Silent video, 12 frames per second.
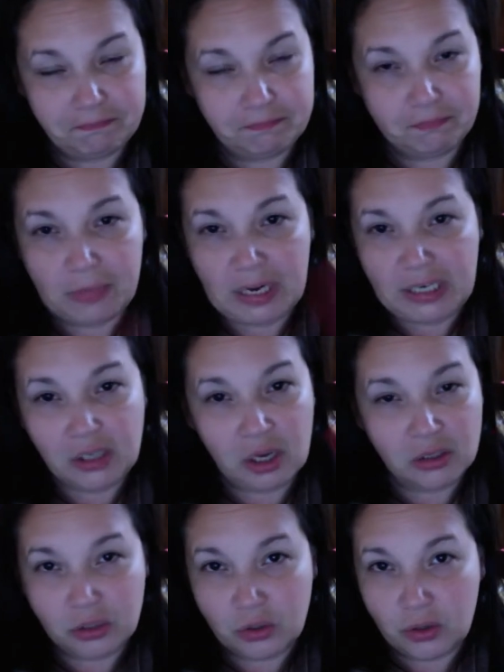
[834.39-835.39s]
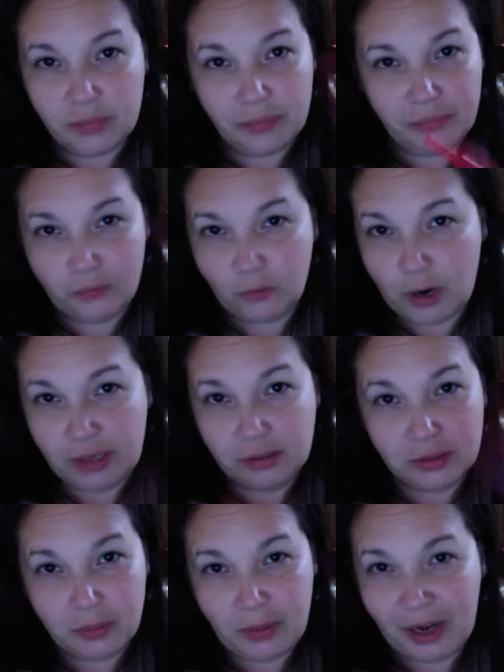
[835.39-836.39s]
My dogs are going wild
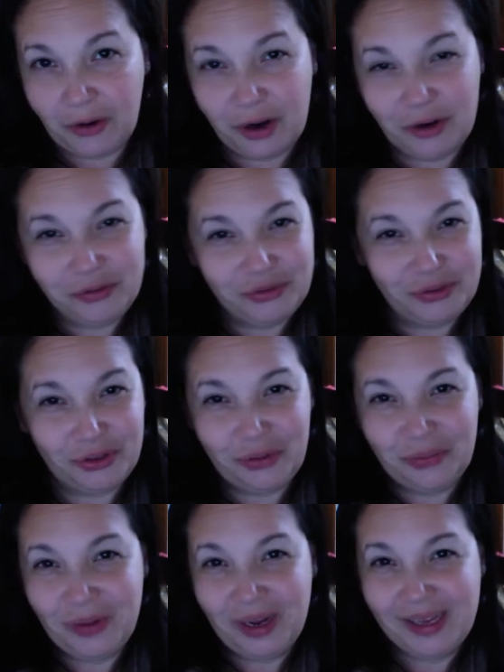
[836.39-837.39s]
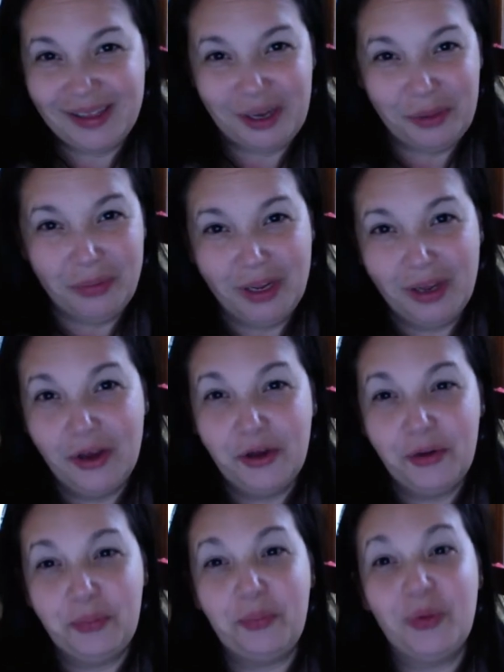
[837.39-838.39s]
in the background. Don't mind them.
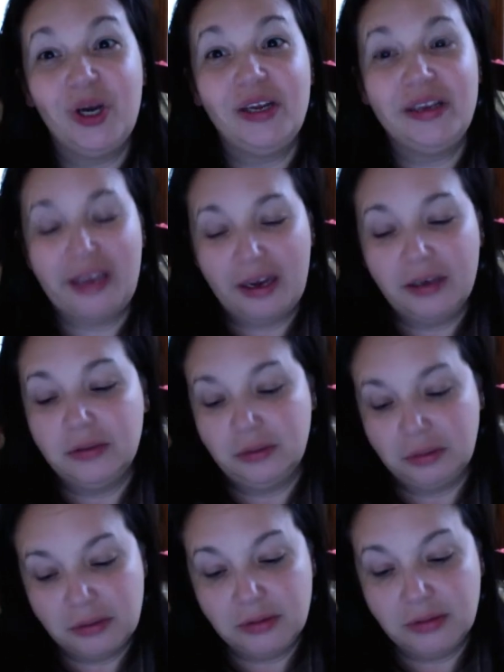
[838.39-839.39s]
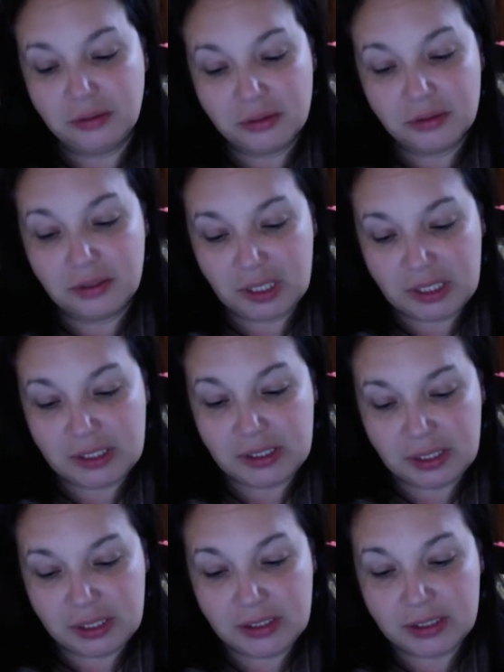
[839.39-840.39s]
But yeah, this
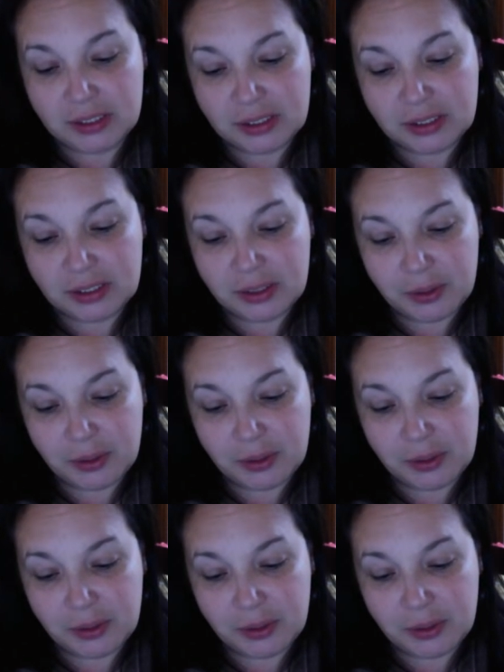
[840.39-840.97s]
is